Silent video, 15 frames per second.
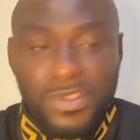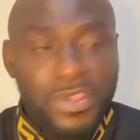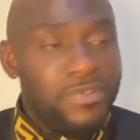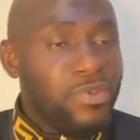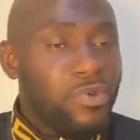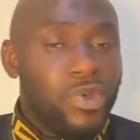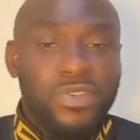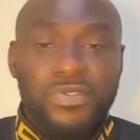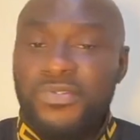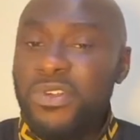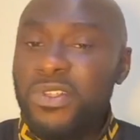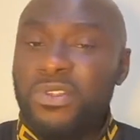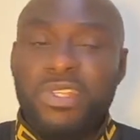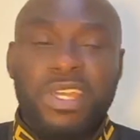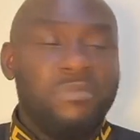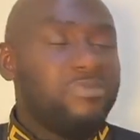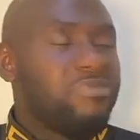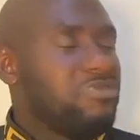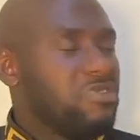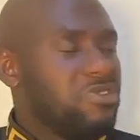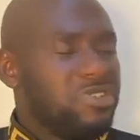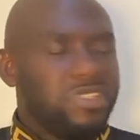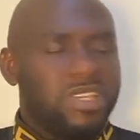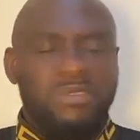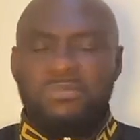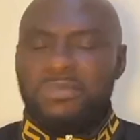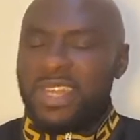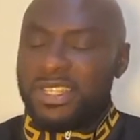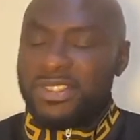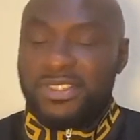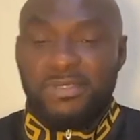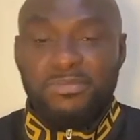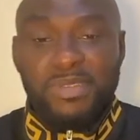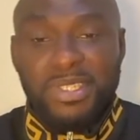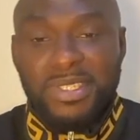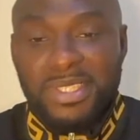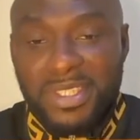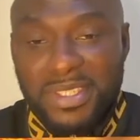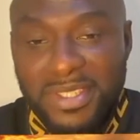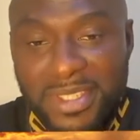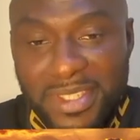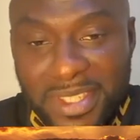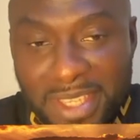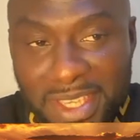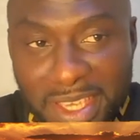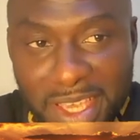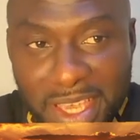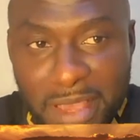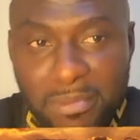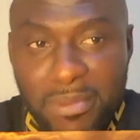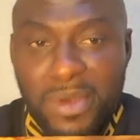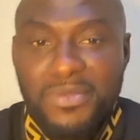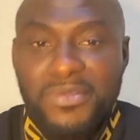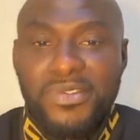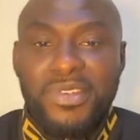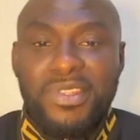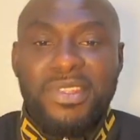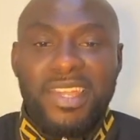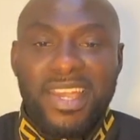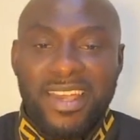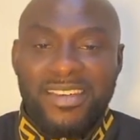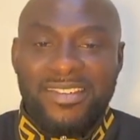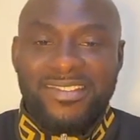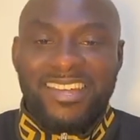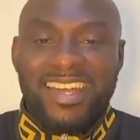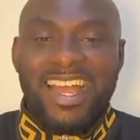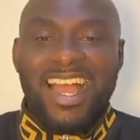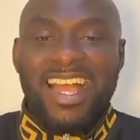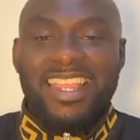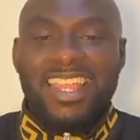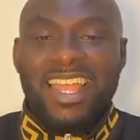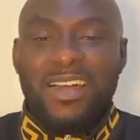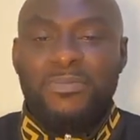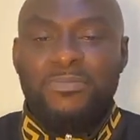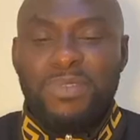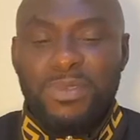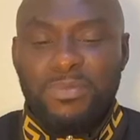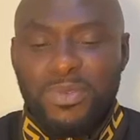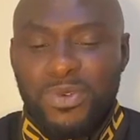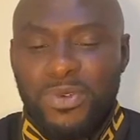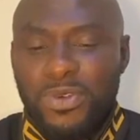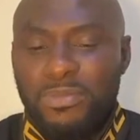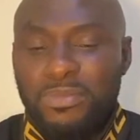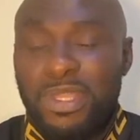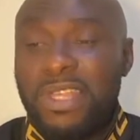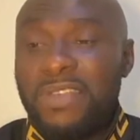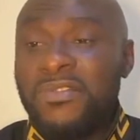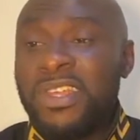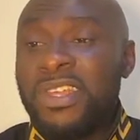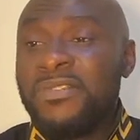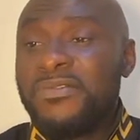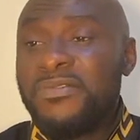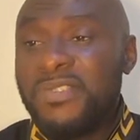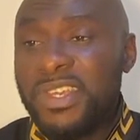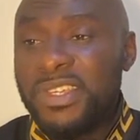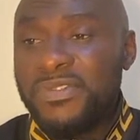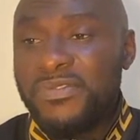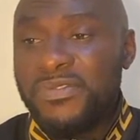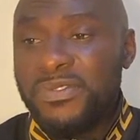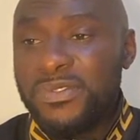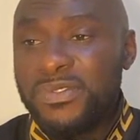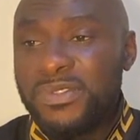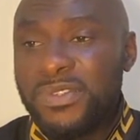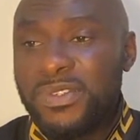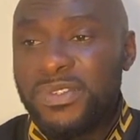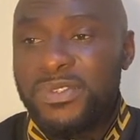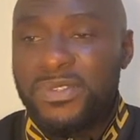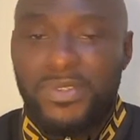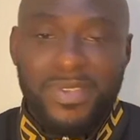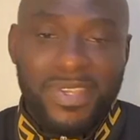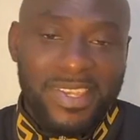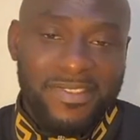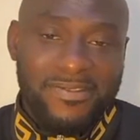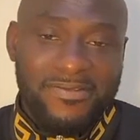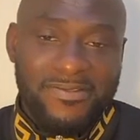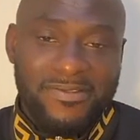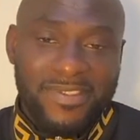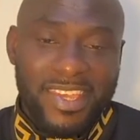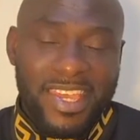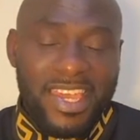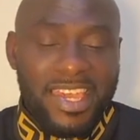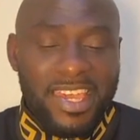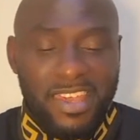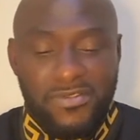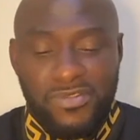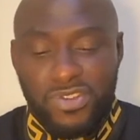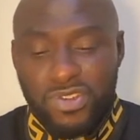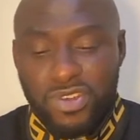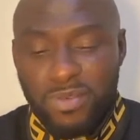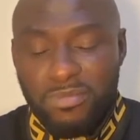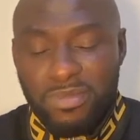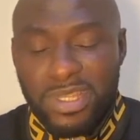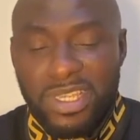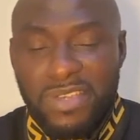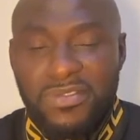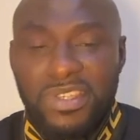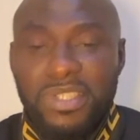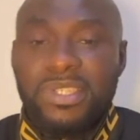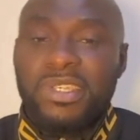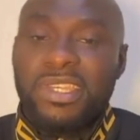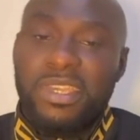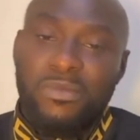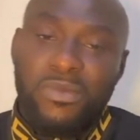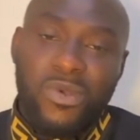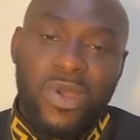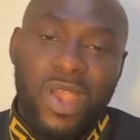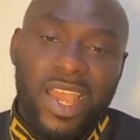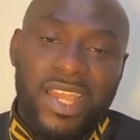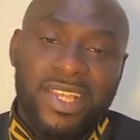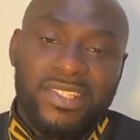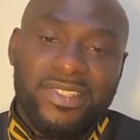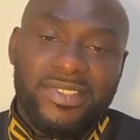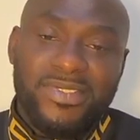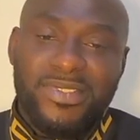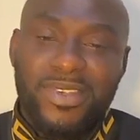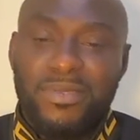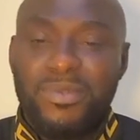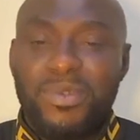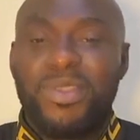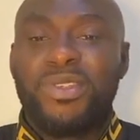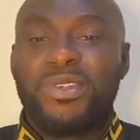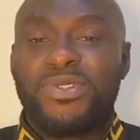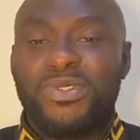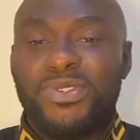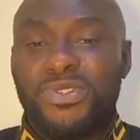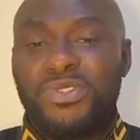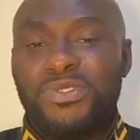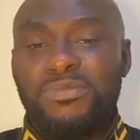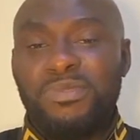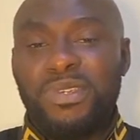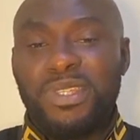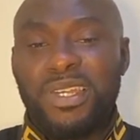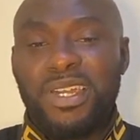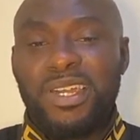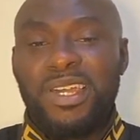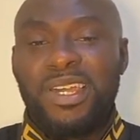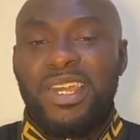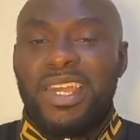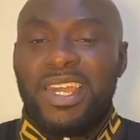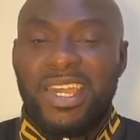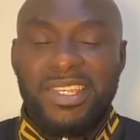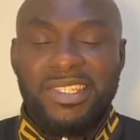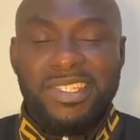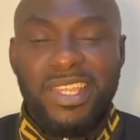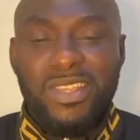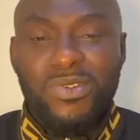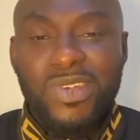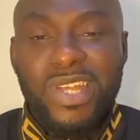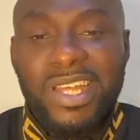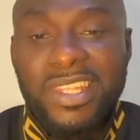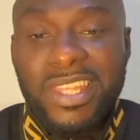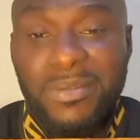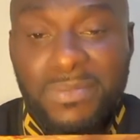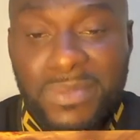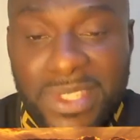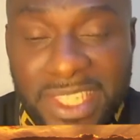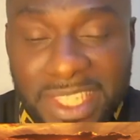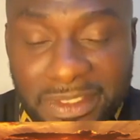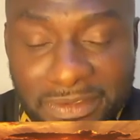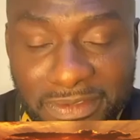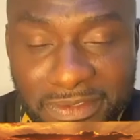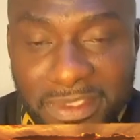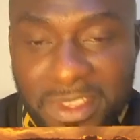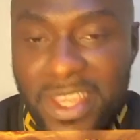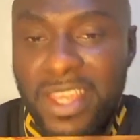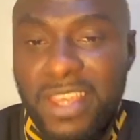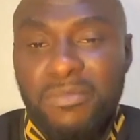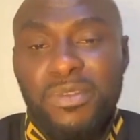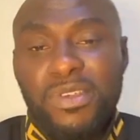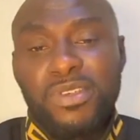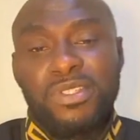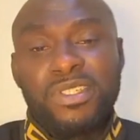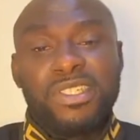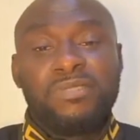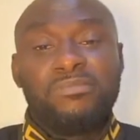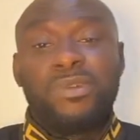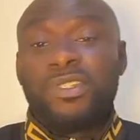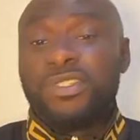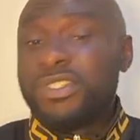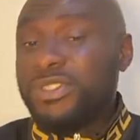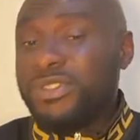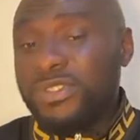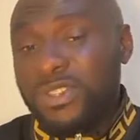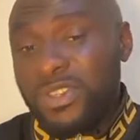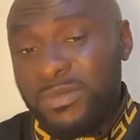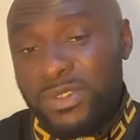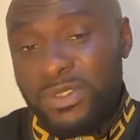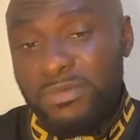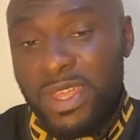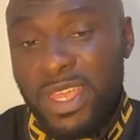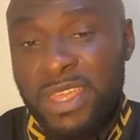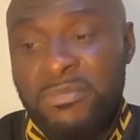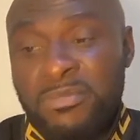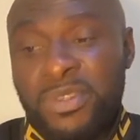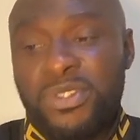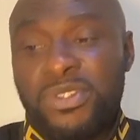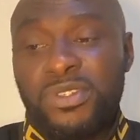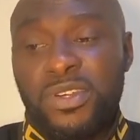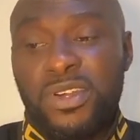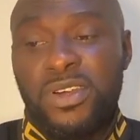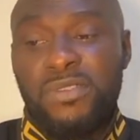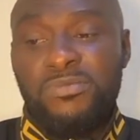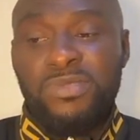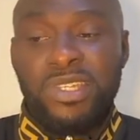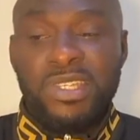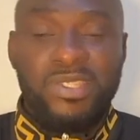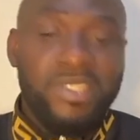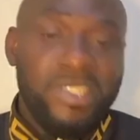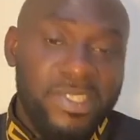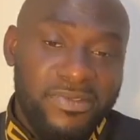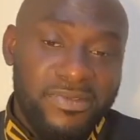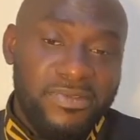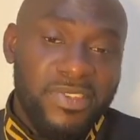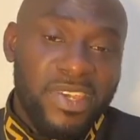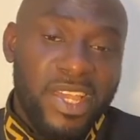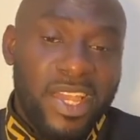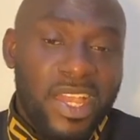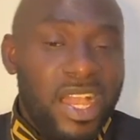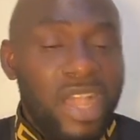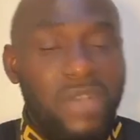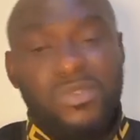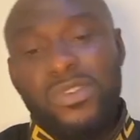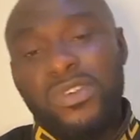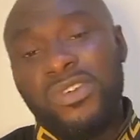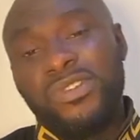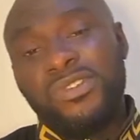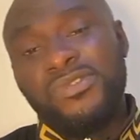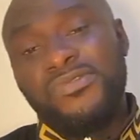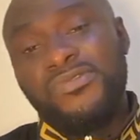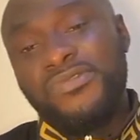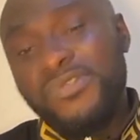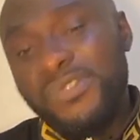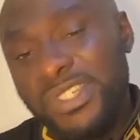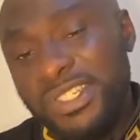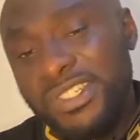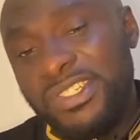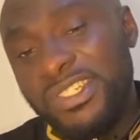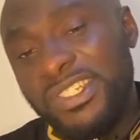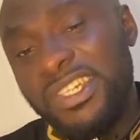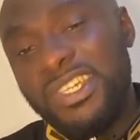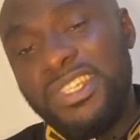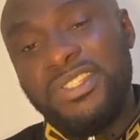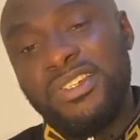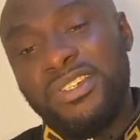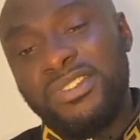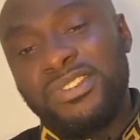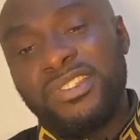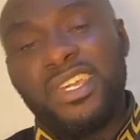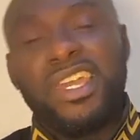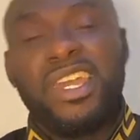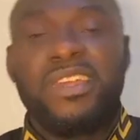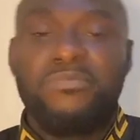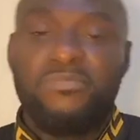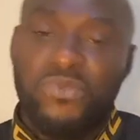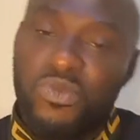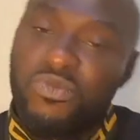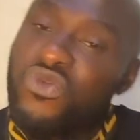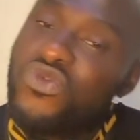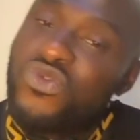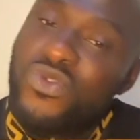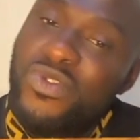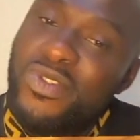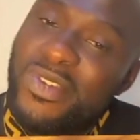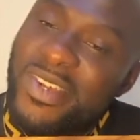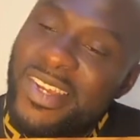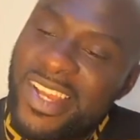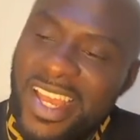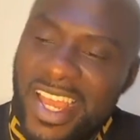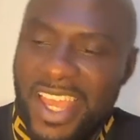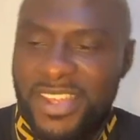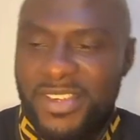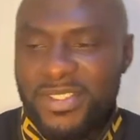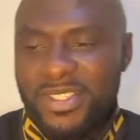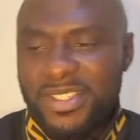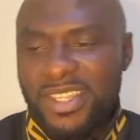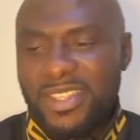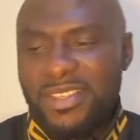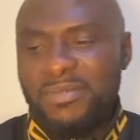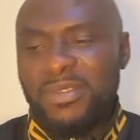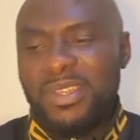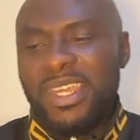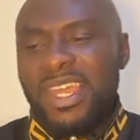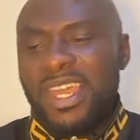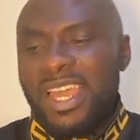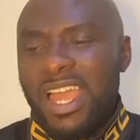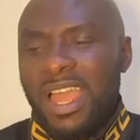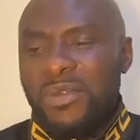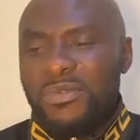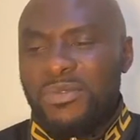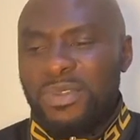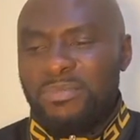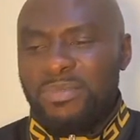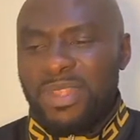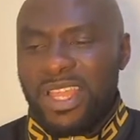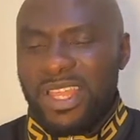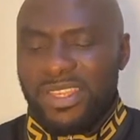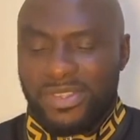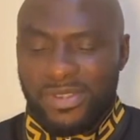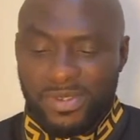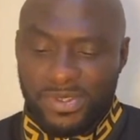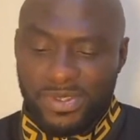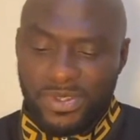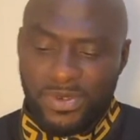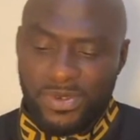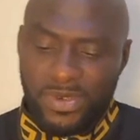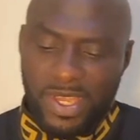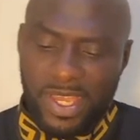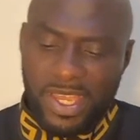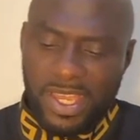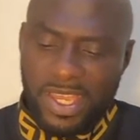if you want to follow them, that's your business. But for now, allow people who believe in first fruits to give. If you don't believe it, keep quiet. Stop going on social media and say, look at them thief. Because as much as you come to my inbox to call me a thief, I will call you foolish, idiot, and moon. Are you understanding me? I will reply you. So